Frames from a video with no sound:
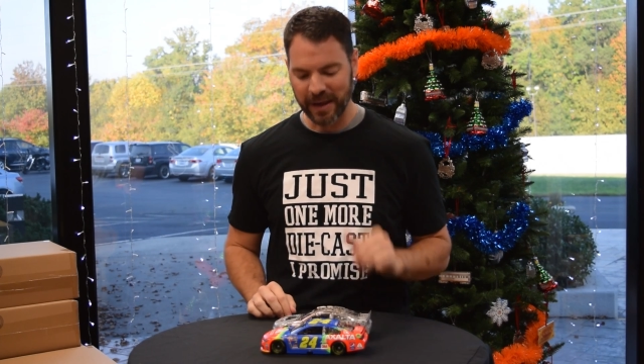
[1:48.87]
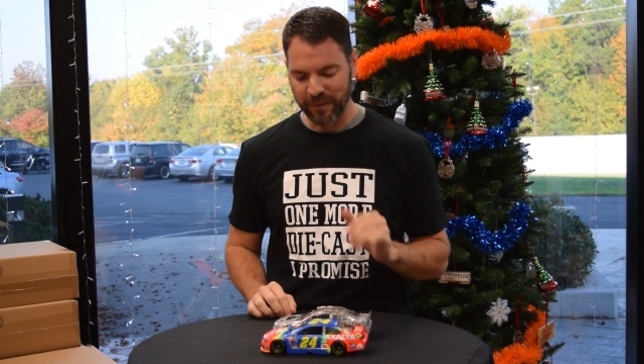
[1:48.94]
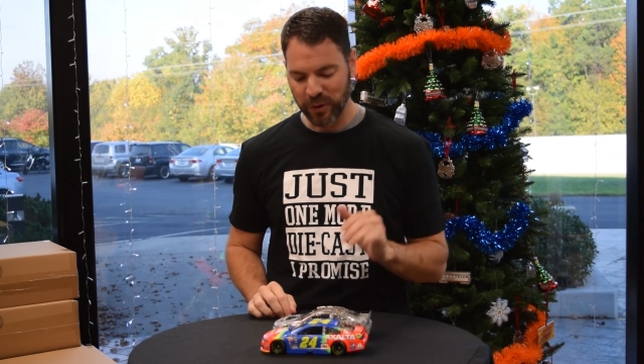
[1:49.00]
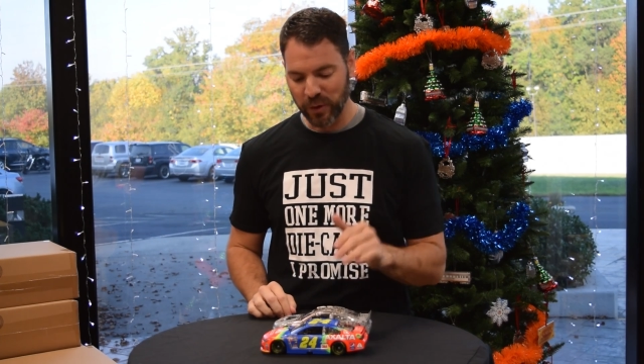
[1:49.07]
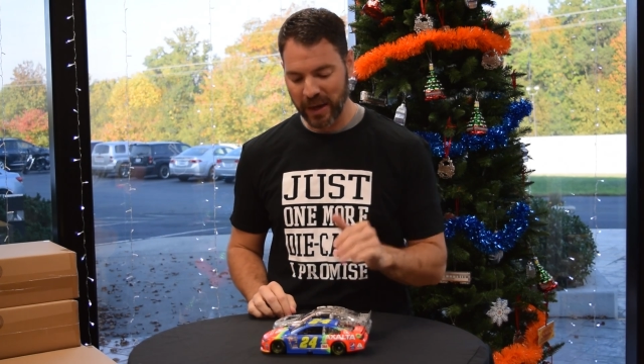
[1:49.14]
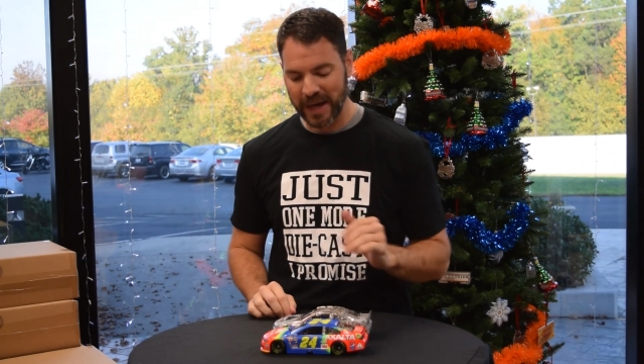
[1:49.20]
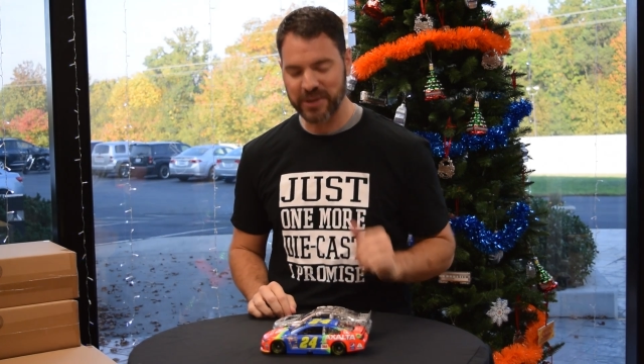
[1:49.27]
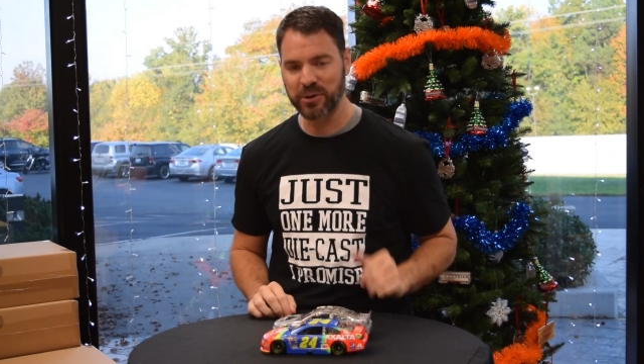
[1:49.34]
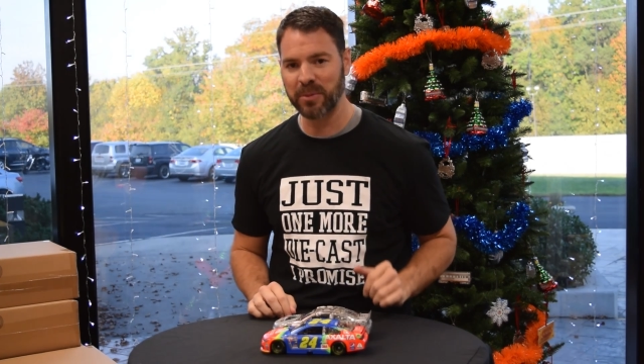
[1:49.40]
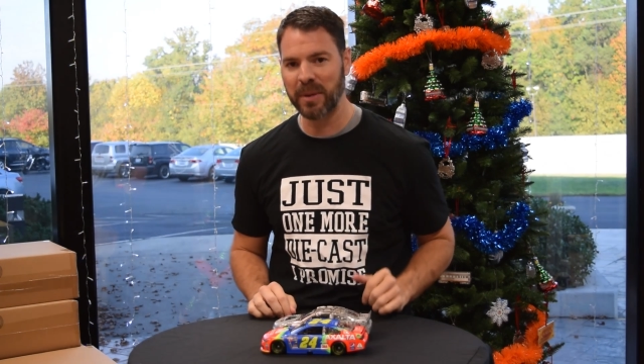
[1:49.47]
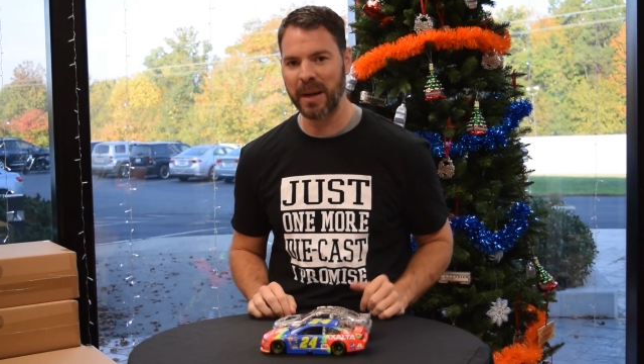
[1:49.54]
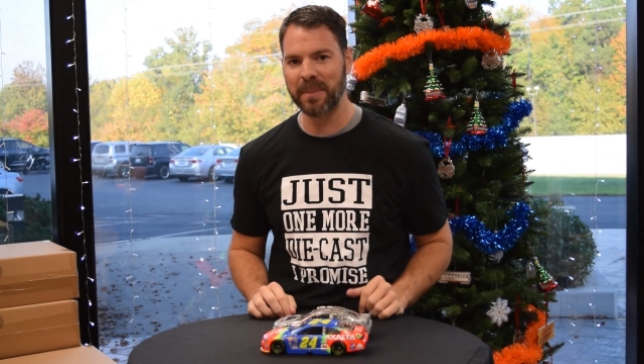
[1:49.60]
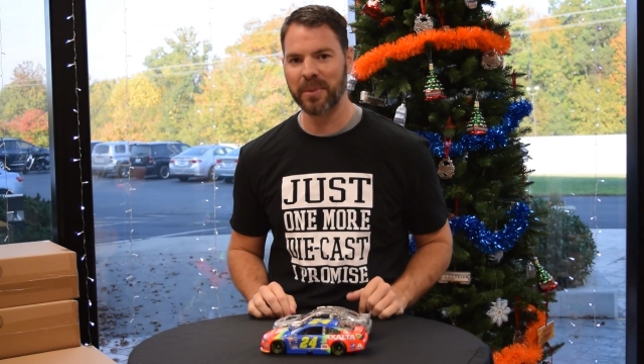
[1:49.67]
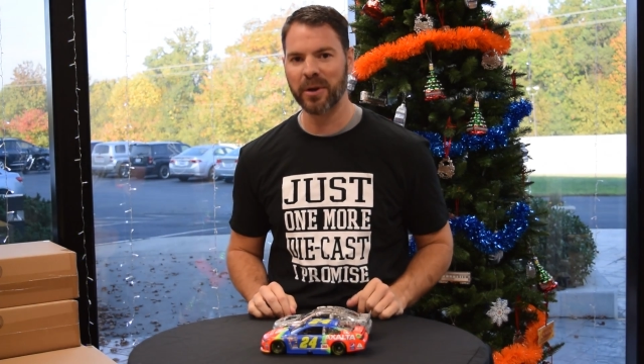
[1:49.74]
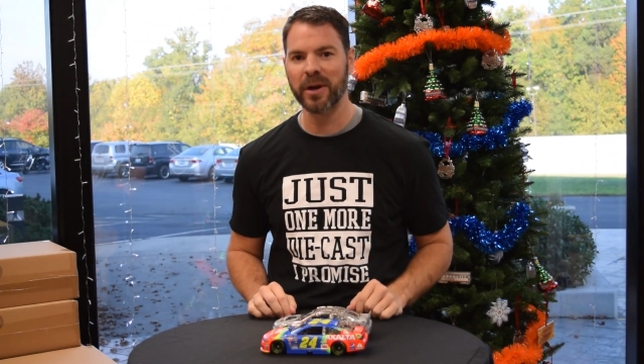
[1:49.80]
You guys
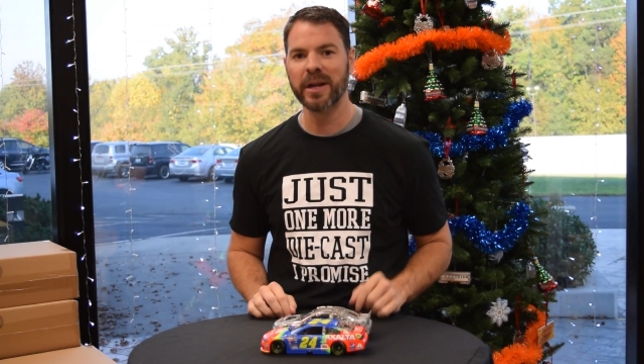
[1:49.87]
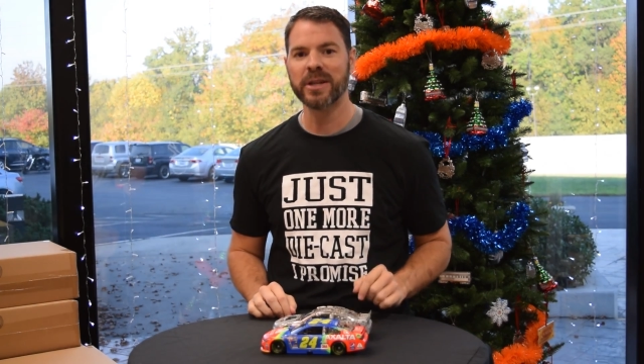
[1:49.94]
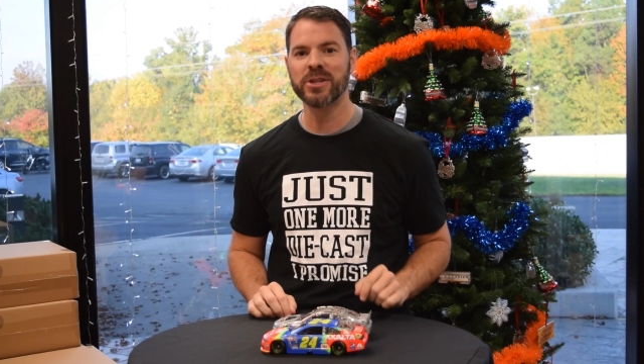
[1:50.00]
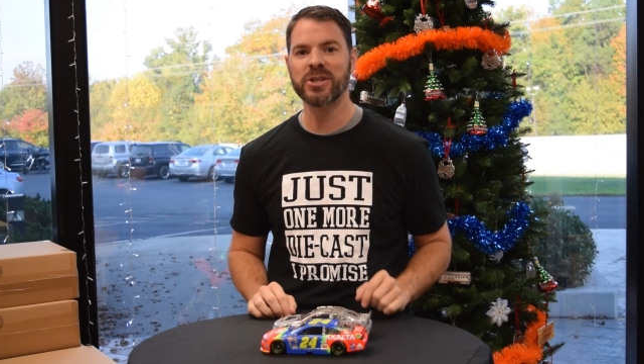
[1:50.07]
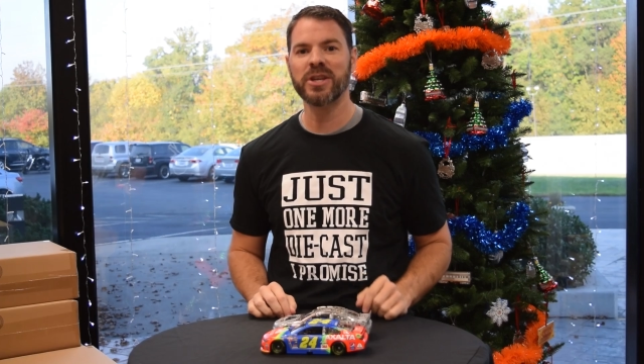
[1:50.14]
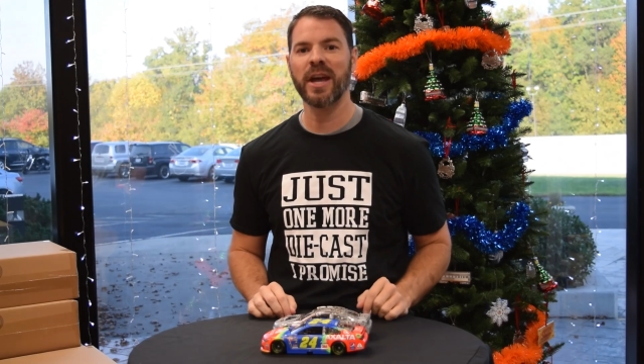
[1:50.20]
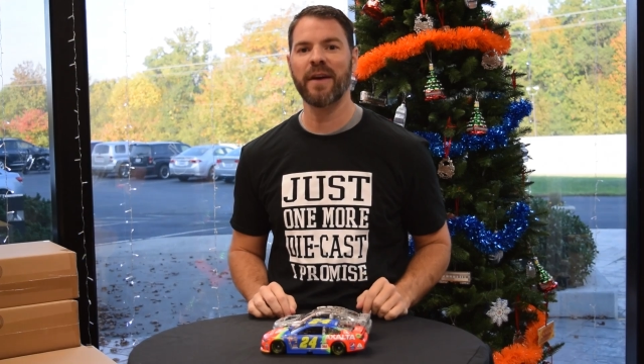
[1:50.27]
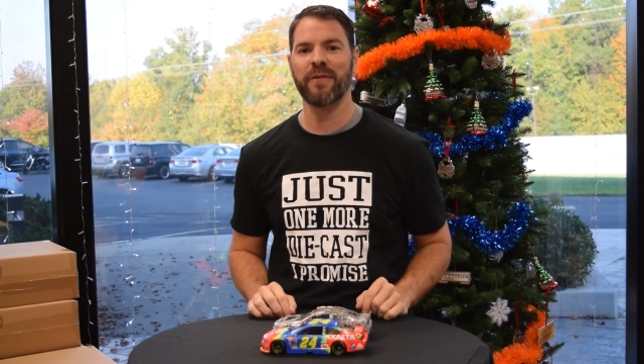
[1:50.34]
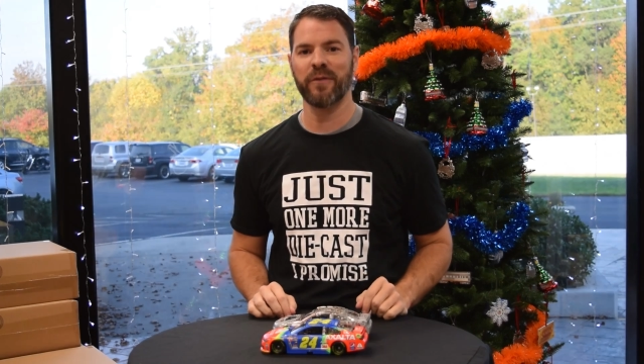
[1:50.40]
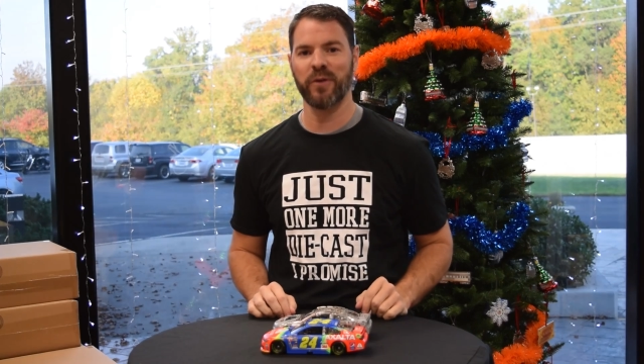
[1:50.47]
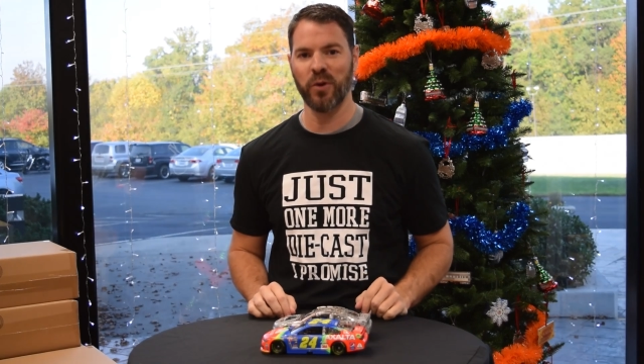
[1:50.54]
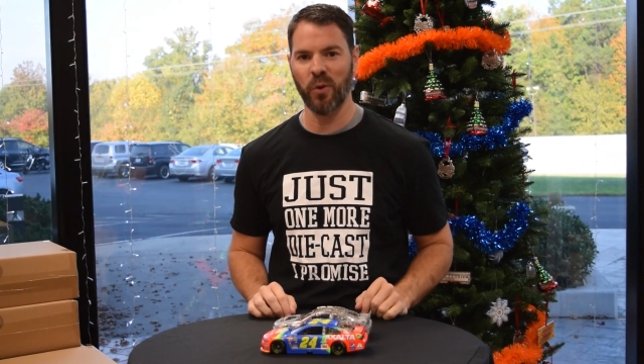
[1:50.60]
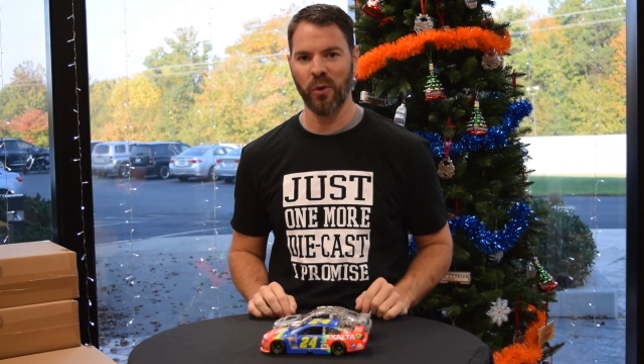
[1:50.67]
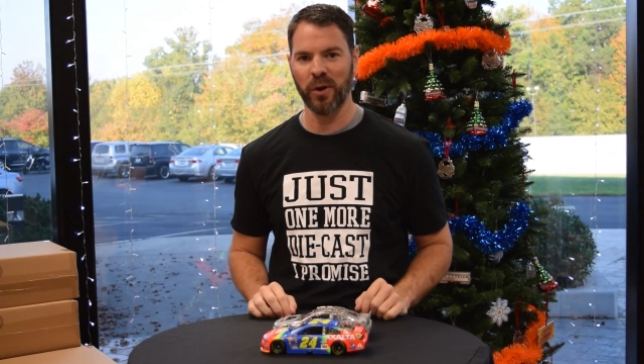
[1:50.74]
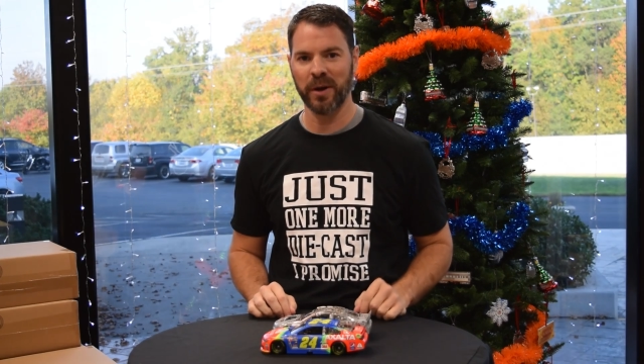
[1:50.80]
remember Jeff
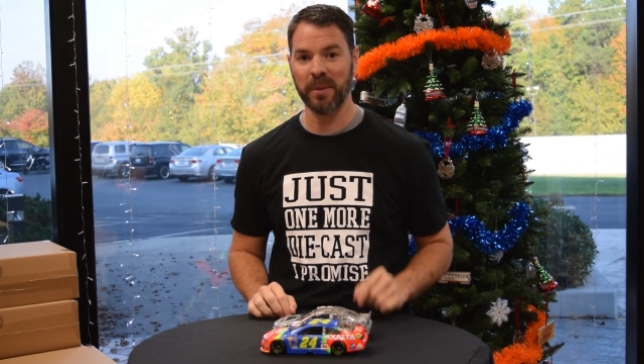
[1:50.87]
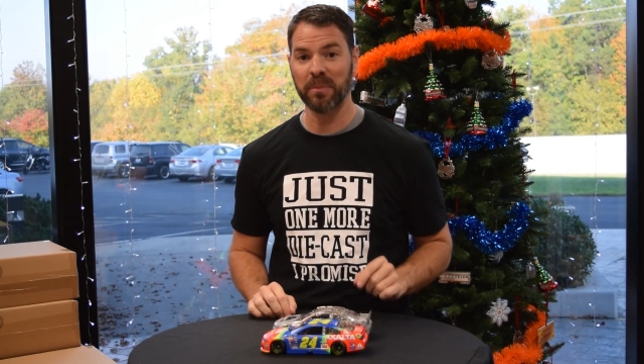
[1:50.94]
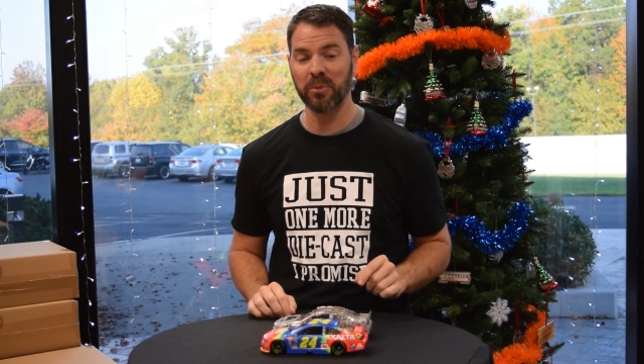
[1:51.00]
Gordon